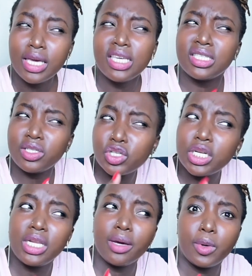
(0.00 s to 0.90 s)
Is it
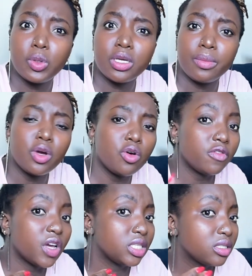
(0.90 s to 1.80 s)
really about a
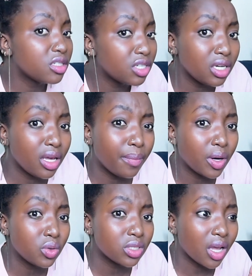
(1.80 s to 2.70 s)
makeover? Is it really
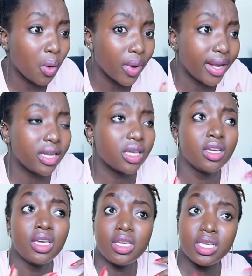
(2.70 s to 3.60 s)
about a wedding?
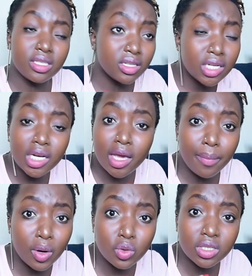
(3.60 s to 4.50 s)
Is it really
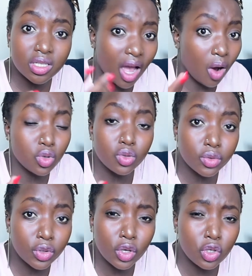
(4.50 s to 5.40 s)
about how to
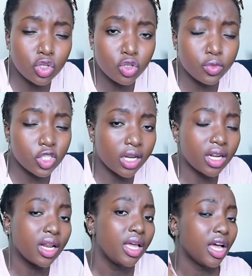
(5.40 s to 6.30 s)
grow your YouTube channel?